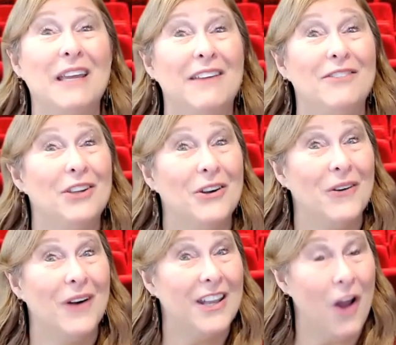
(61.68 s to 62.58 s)
me give
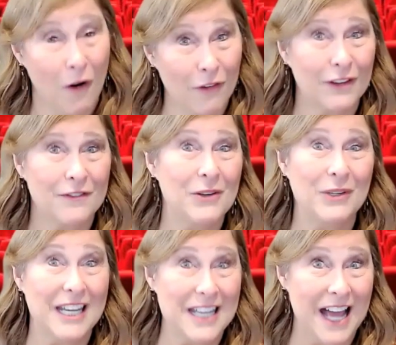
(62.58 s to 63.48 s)
you an overview
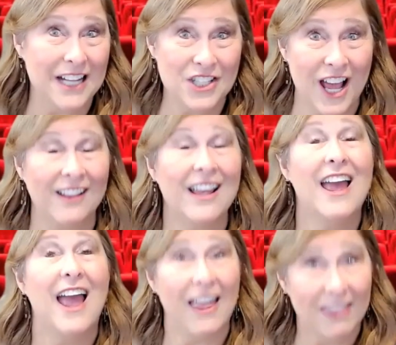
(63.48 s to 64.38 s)
in a nutshell,
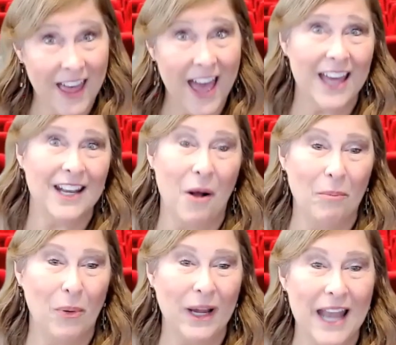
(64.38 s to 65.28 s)
and then
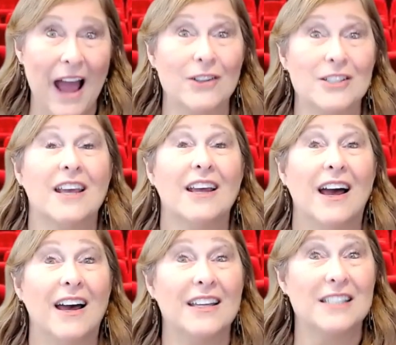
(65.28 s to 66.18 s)
I'll point out
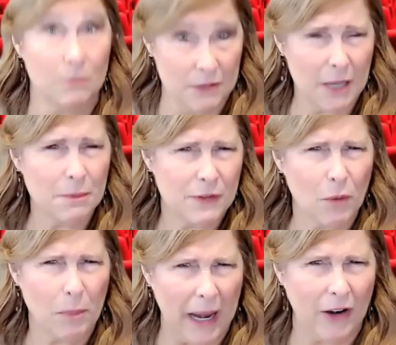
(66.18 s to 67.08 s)
some tips
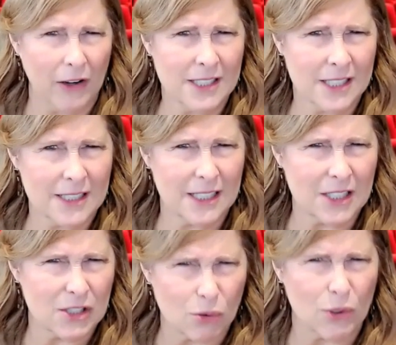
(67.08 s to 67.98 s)
for parents since
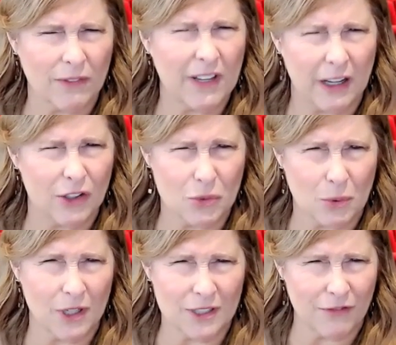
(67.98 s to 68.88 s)
it's sort of geared
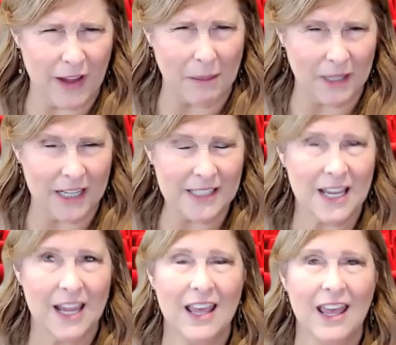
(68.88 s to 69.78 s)
towards families,
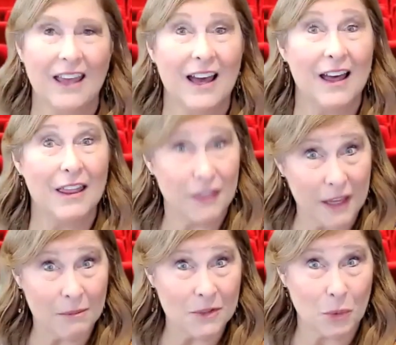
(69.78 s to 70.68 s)

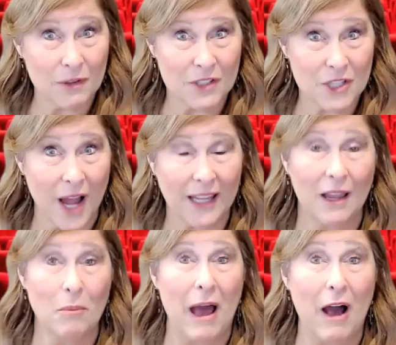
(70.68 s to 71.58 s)
themes worth
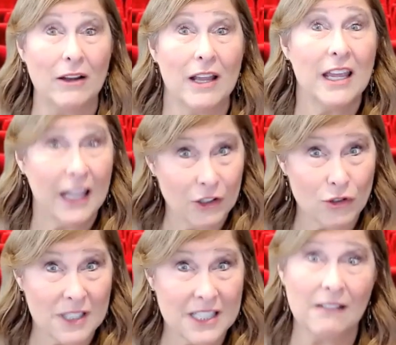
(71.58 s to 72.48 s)
talking about,
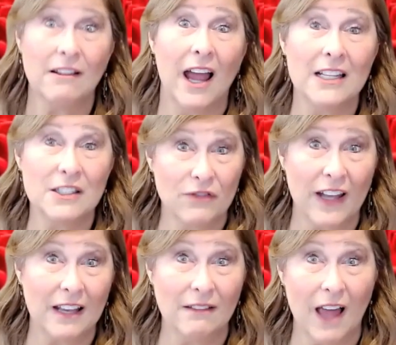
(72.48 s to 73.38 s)
interesting lines,
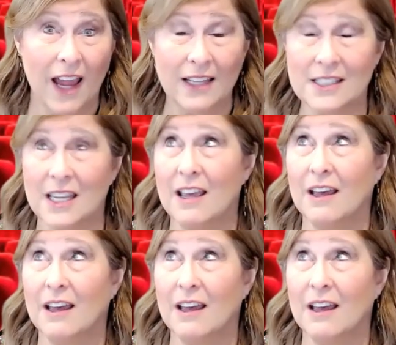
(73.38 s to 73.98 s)
funny lines,